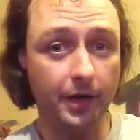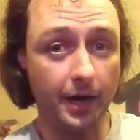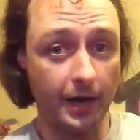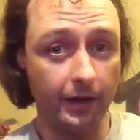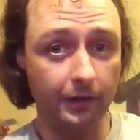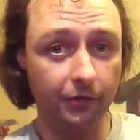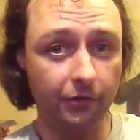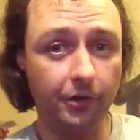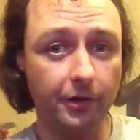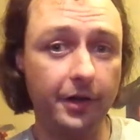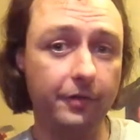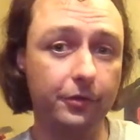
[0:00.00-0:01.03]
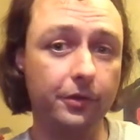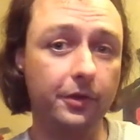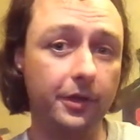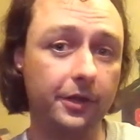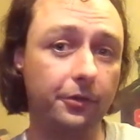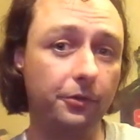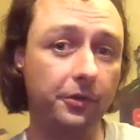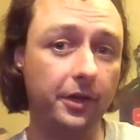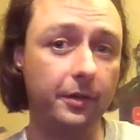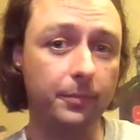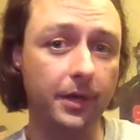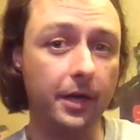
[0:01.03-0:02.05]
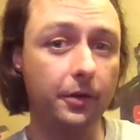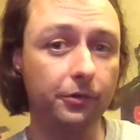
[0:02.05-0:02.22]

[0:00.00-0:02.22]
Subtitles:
highly sought after collector's item now,